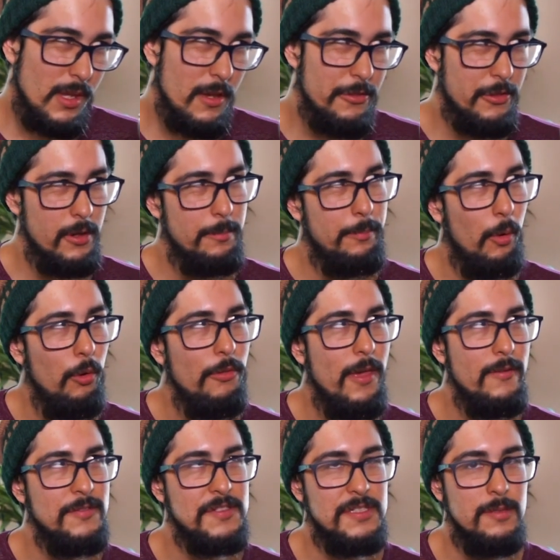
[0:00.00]
They both
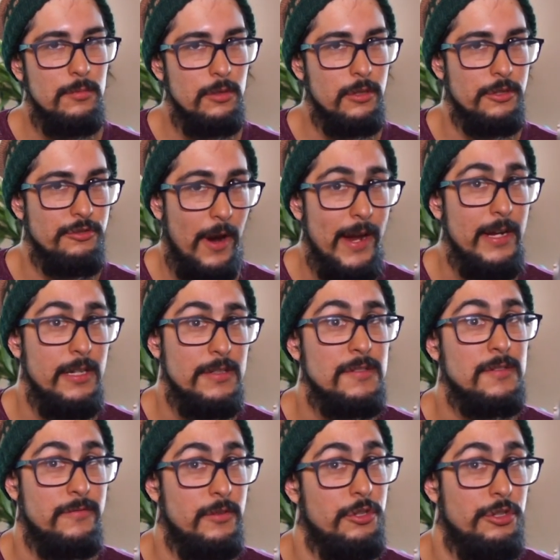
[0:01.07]
have a similar
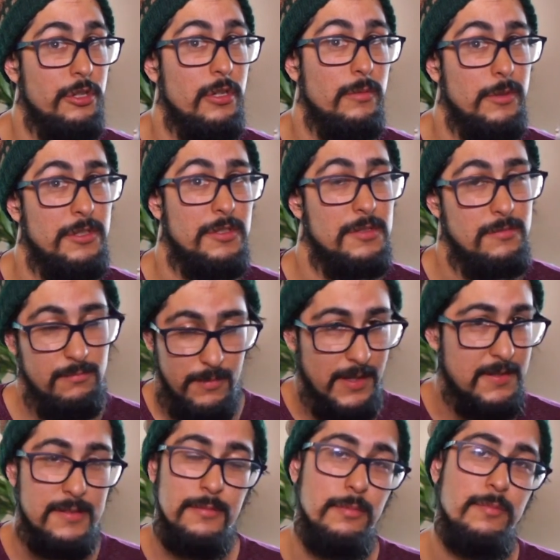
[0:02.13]
dryness, for sure, it's
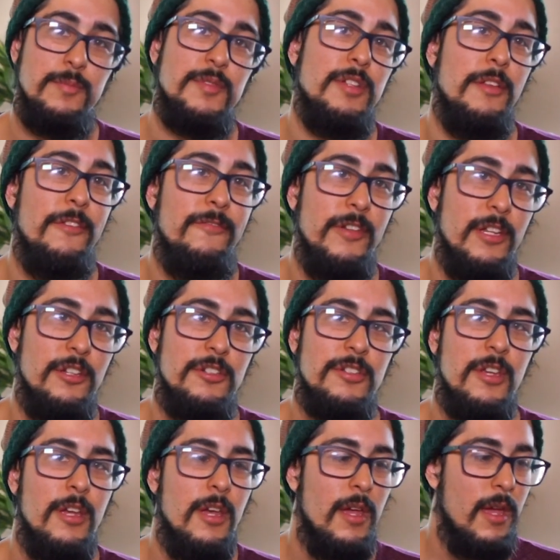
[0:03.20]
all the
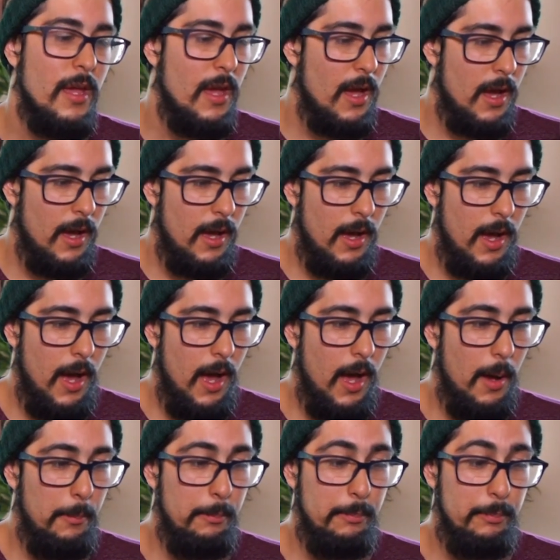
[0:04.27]
finish.
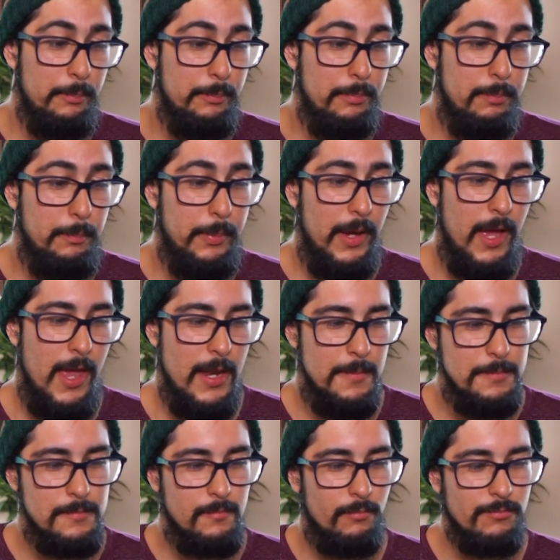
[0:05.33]
But
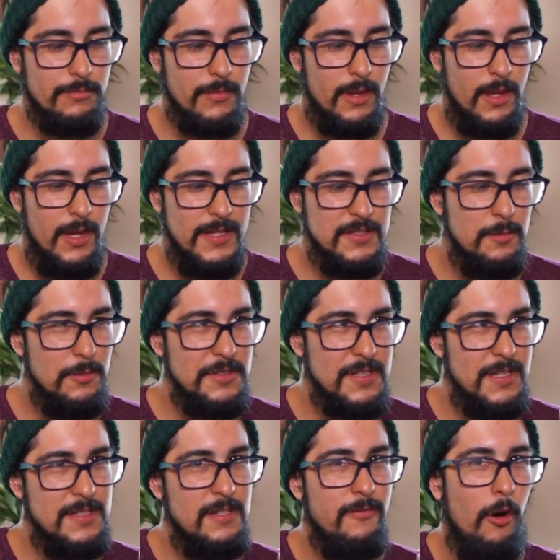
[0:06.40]
it's almost
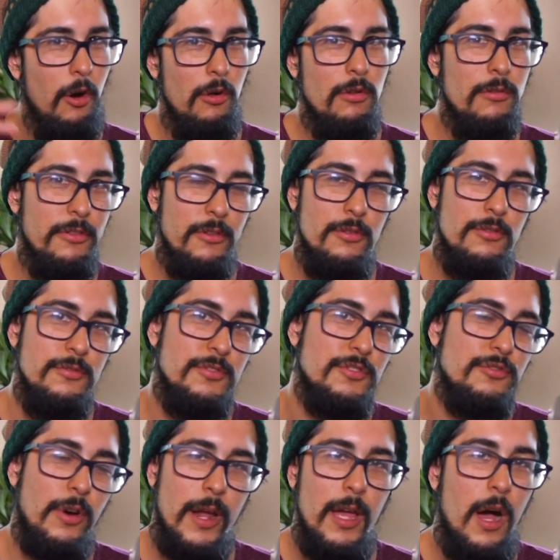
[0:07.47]
as if all those
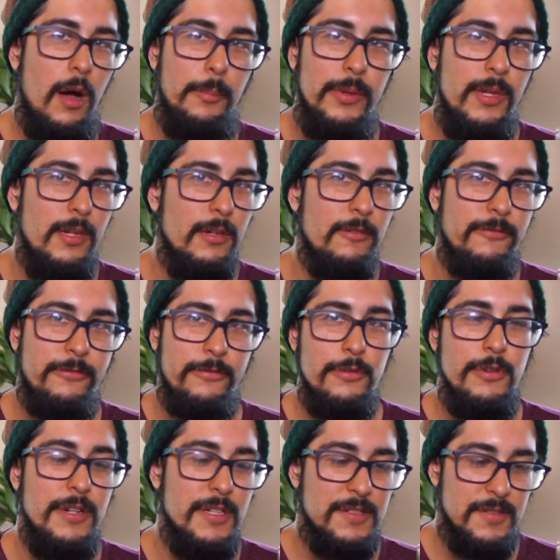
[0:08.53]
dry hopping
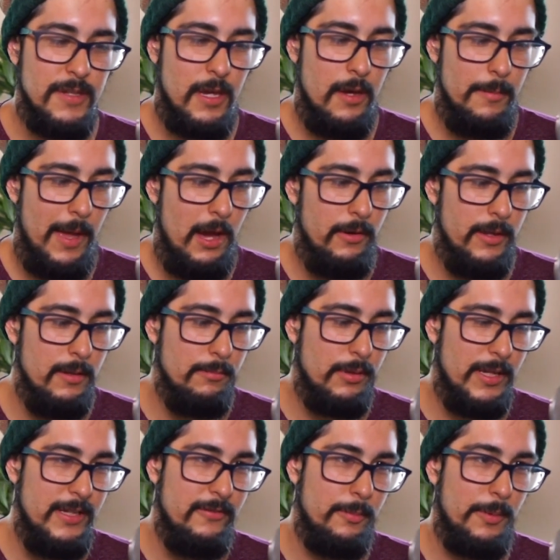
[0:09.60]
fruitness that come out in
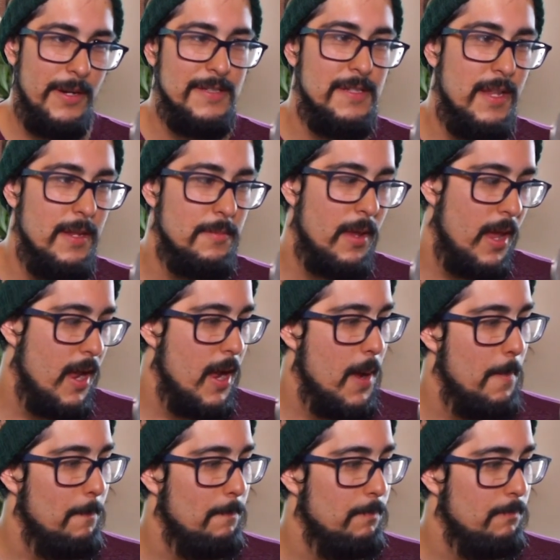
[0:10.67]
Pliny for President
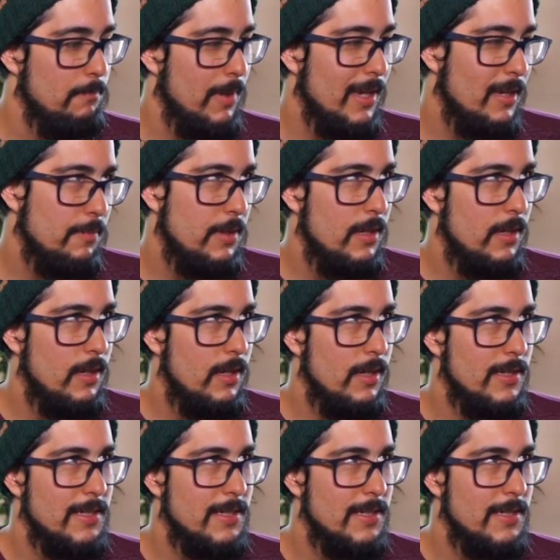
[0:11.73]
make me